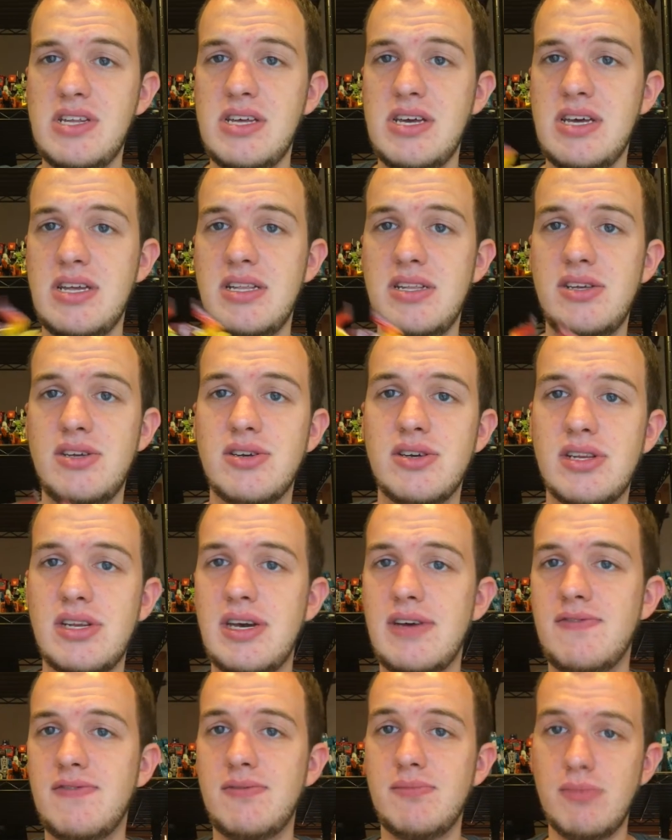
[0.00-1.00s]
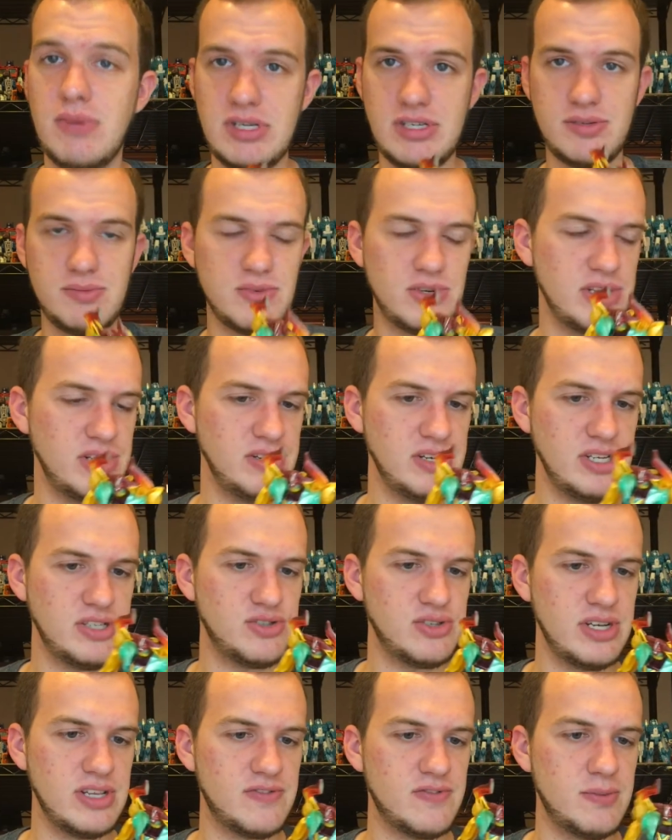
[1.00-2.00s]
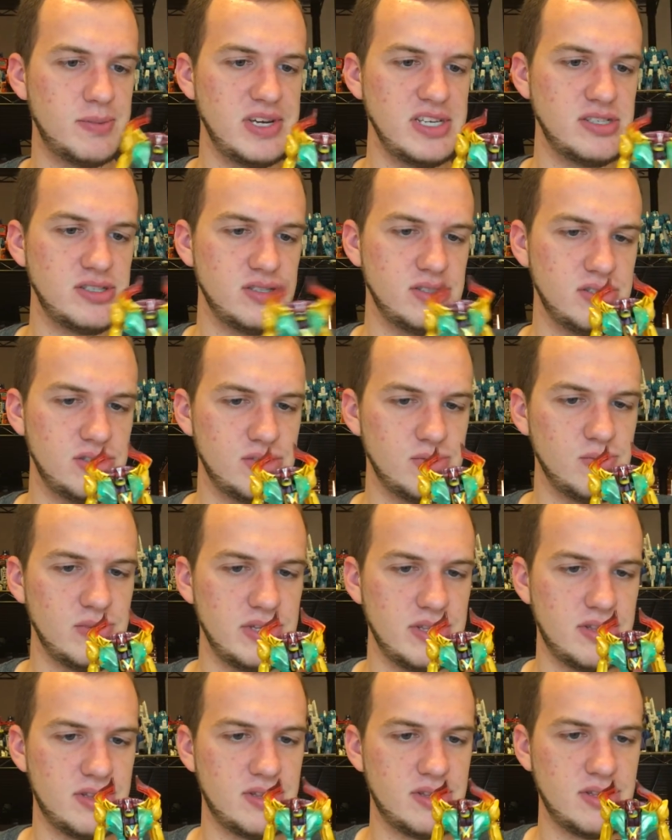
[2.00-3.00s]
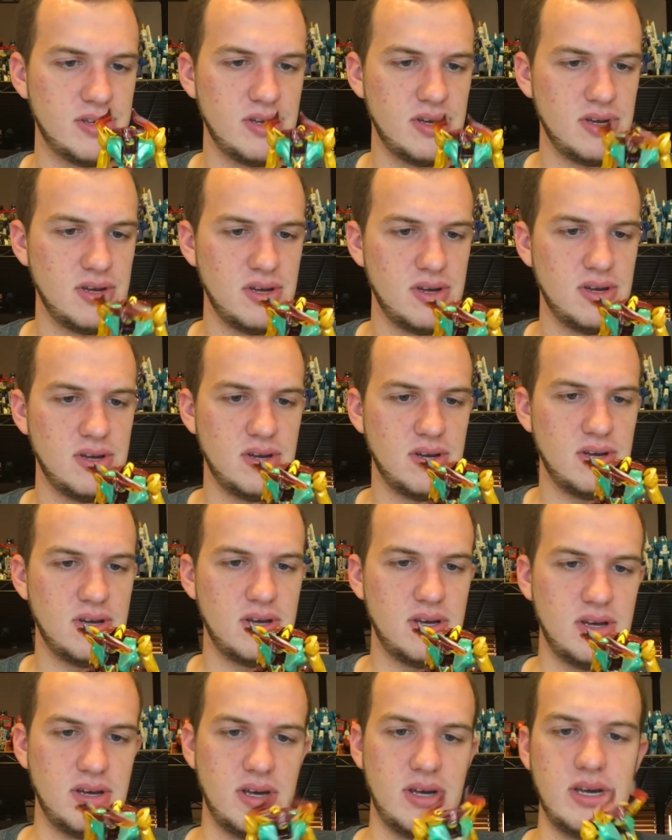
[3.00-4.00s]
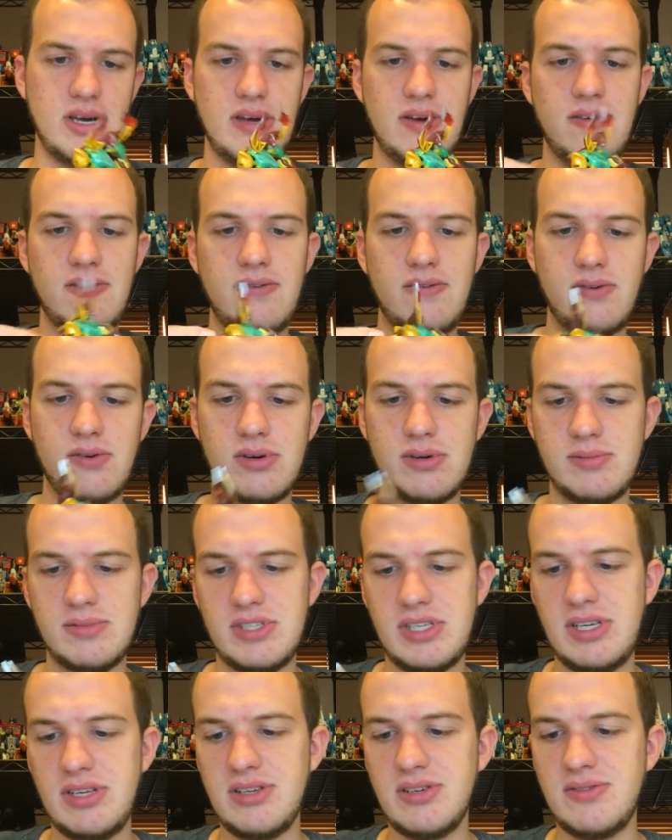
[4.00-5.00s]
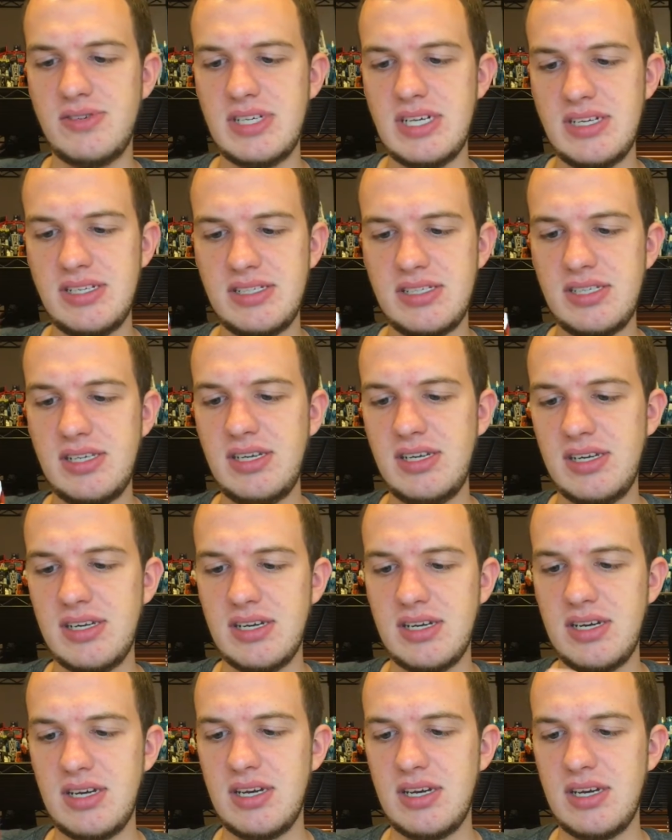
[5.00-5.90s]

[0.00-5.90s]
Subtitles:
and you can have much more unique transformations with forms that you don't tend to see.